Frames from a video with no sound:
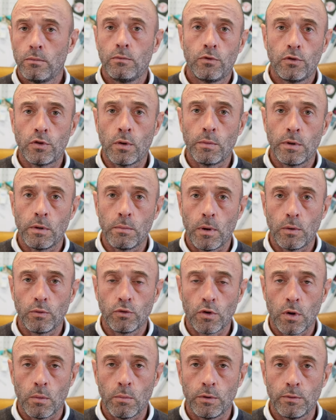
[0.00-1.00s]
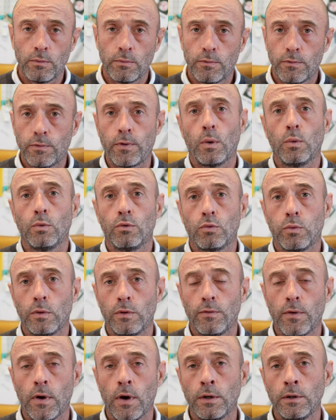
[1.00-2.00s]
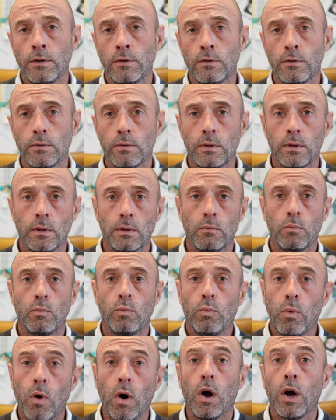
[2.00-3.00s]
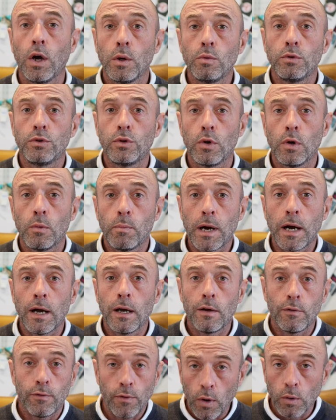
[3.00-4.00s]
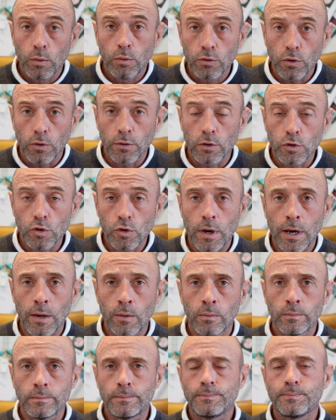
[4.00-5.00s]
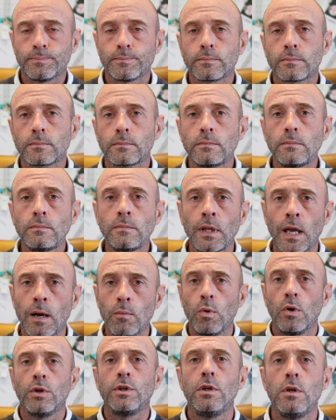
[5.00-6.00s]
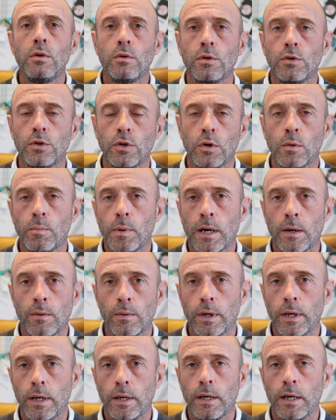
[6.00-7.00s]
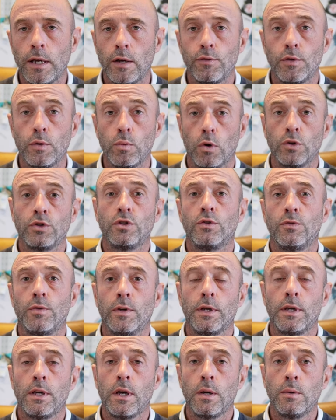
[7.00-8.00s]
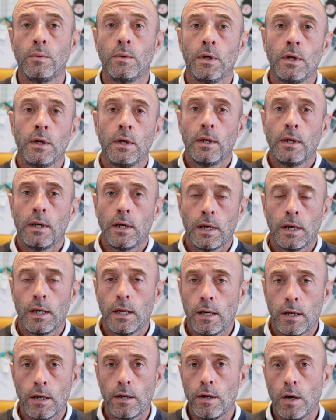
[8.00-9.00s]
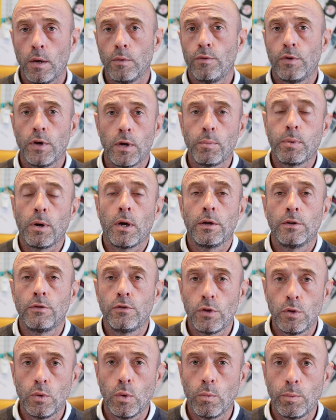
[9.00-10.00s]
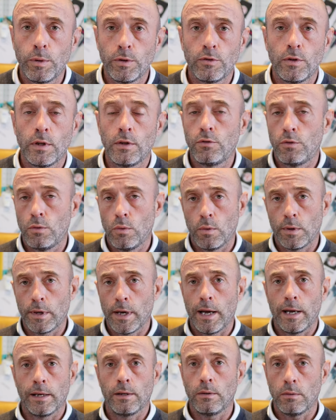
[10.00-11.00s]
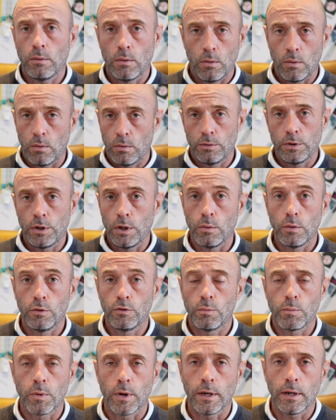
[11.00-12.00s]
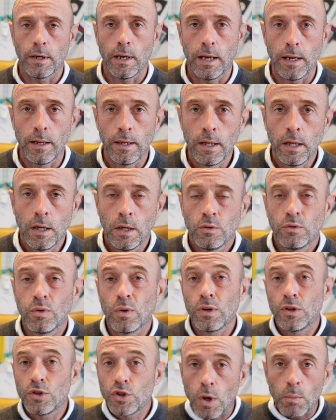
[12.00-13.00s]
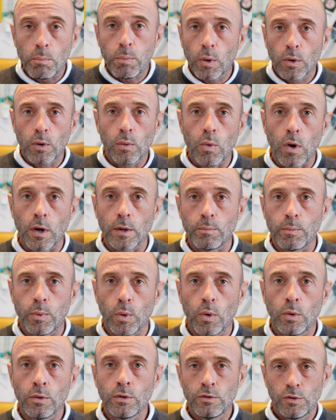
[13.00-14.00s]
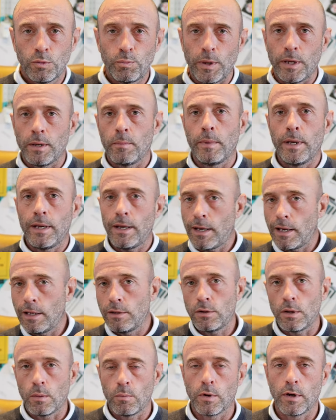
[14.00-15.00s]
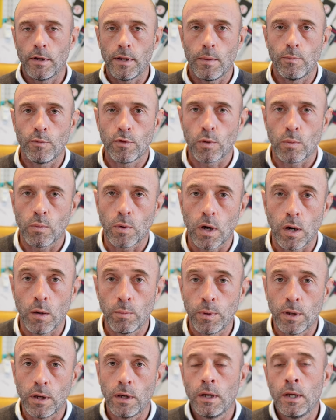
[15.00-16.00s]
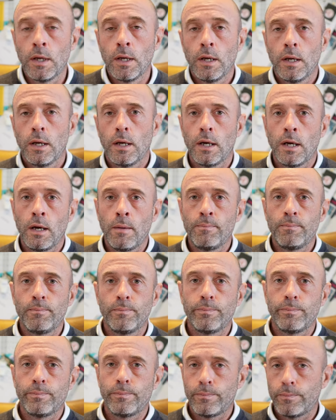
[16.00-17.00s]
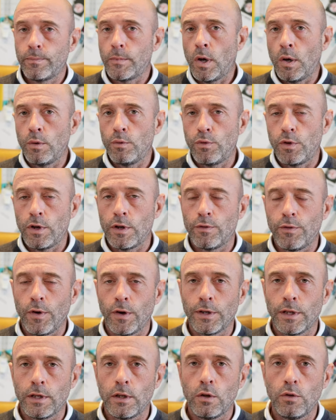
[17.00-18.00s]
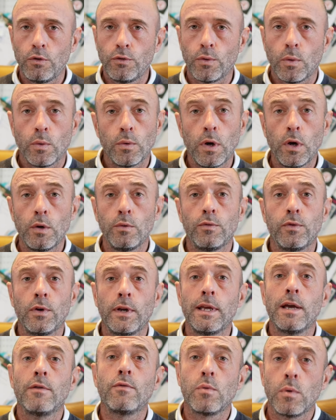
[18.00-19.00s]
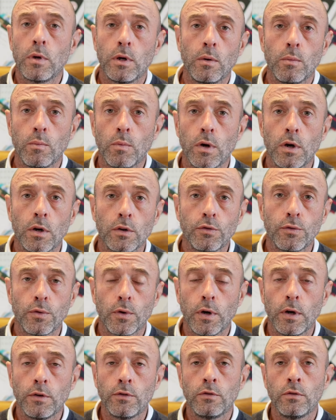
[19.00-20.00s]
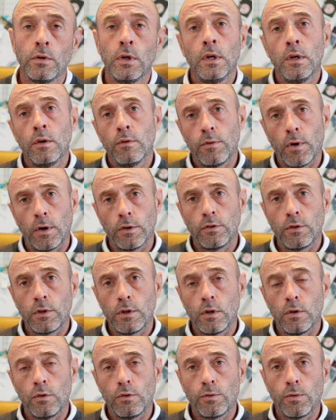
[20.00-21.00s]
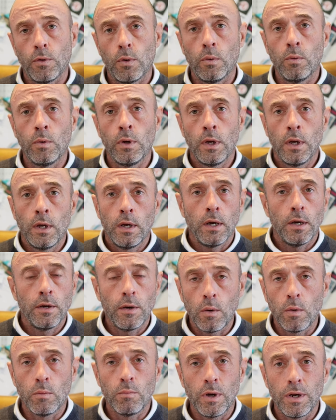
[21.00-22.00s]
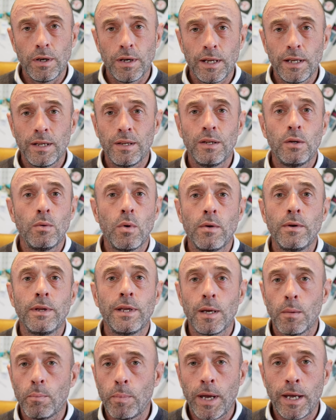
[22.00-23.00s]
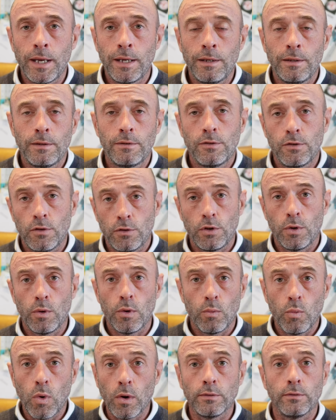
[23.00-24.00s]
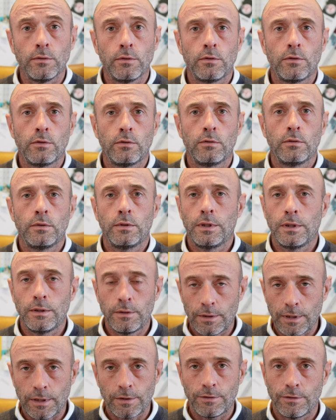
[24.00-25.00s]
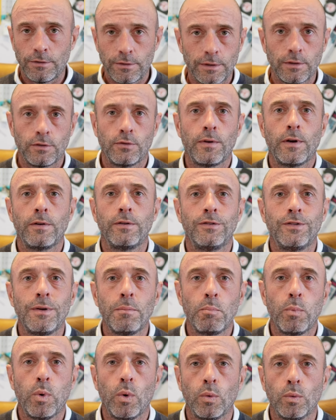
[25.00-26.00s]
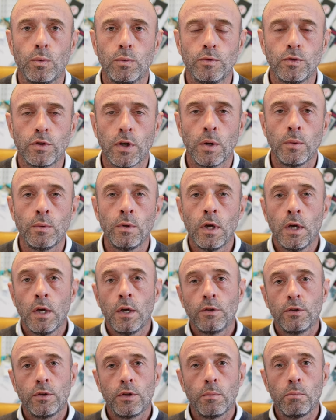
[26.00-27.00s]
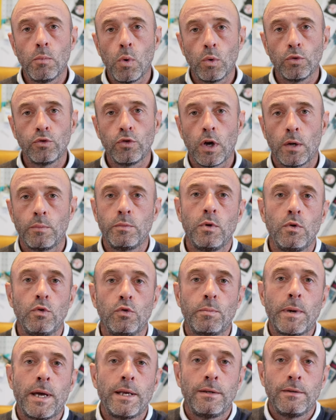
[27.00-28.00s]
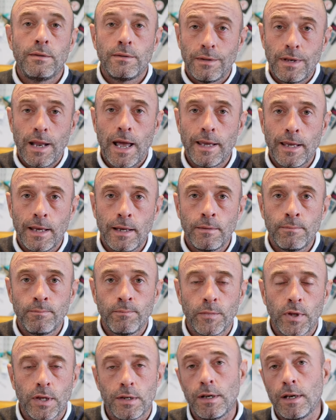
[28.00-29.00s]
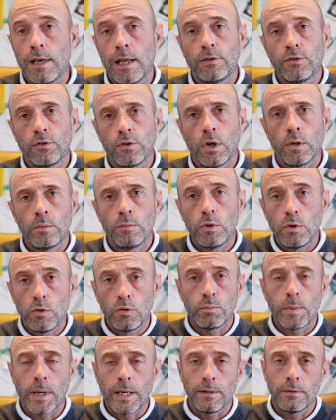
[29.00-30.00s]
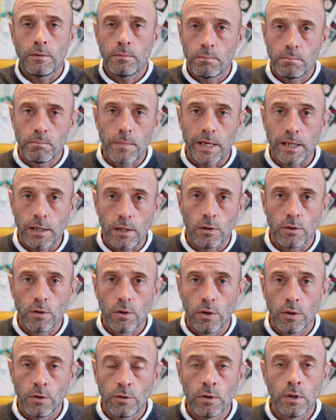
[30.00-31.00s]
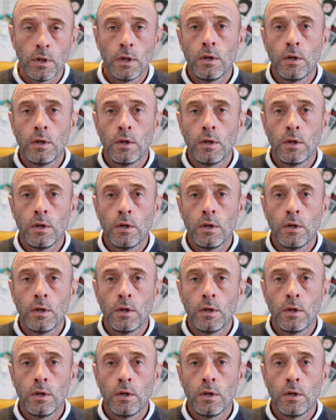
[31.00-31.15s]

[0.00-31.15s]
some of the most common faults we find, what I would do about it if I was on the trail and what you can do about it if you watch this video uh, and hopefully apply it to your business, your gang, or you as a bricklayer. So I'm going to jump on the whiteboard. It's been a minute, I ain't done one of them for a while, but um, hopefully you find it useful, and hopefully everyone that works for us finds it useful. And ultimately, you only get paid to do it once. That's, that's very simple. So the more time you spend laying and the less time you spend making good,